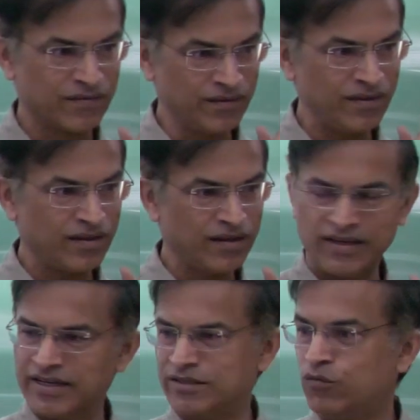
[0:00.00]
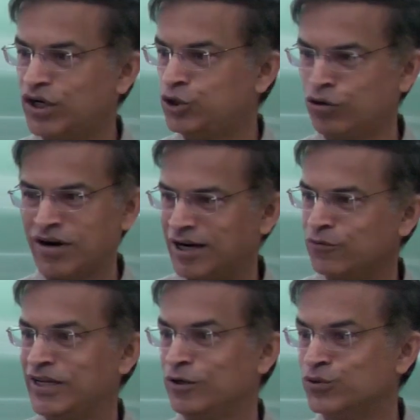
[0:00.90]
The word jugad,
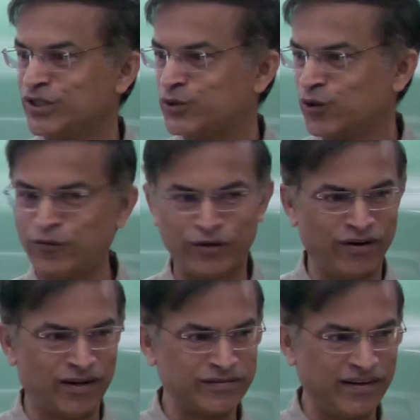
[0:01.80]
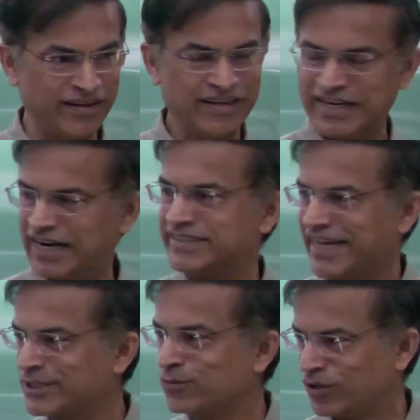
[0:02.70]
we use it so frivolously. And
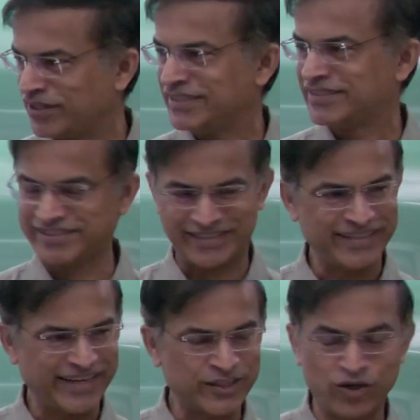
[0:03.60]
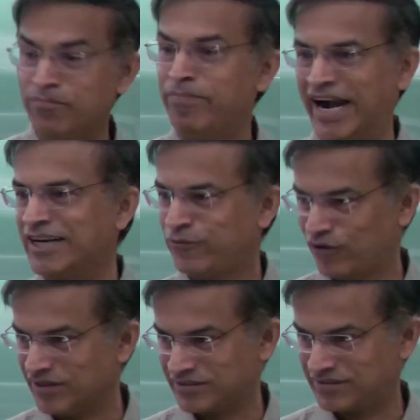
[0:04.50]
that's what is actually bad
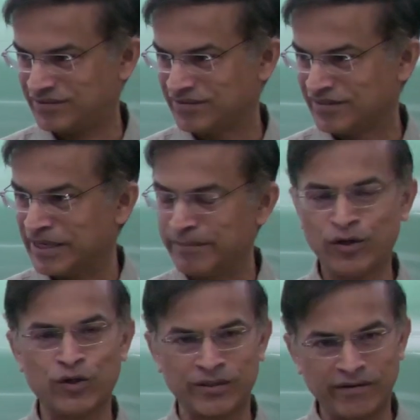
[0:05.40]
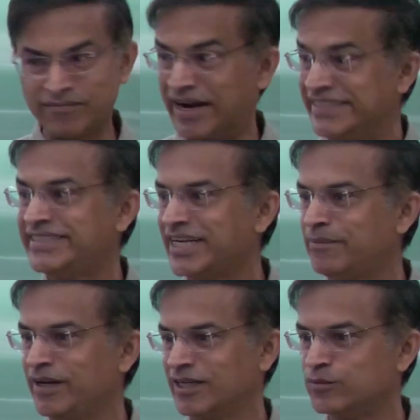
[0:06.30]
for us. Because our
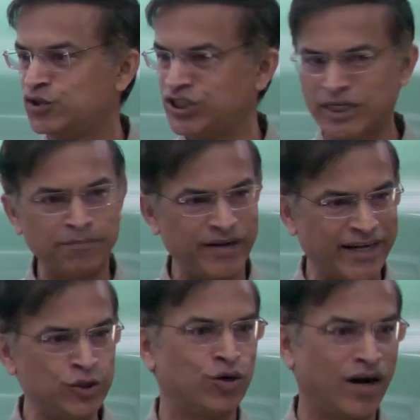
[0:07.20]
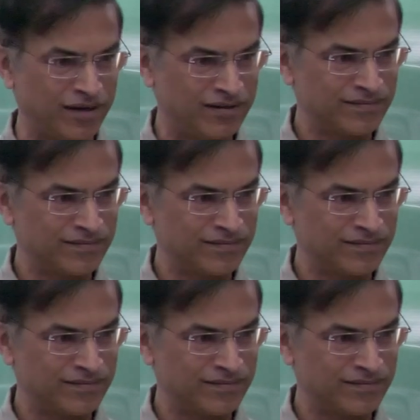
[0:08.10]
mindset becomes cheap and jugad.